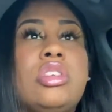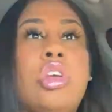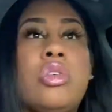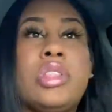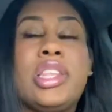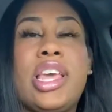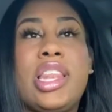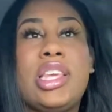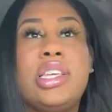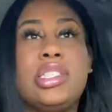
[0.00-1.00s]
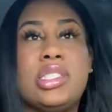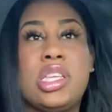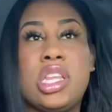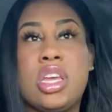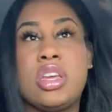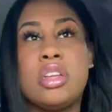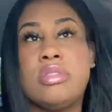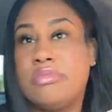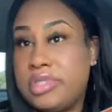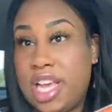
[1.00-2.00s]
the ladies in there
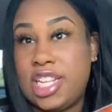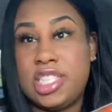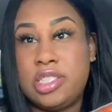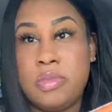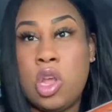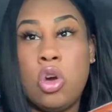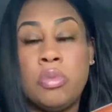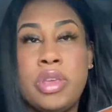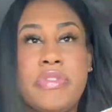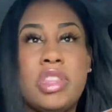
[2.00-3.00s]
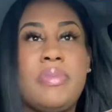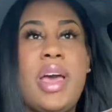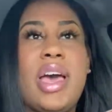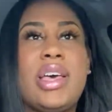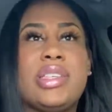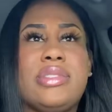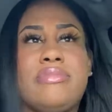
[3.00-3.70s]
that's known me for the past,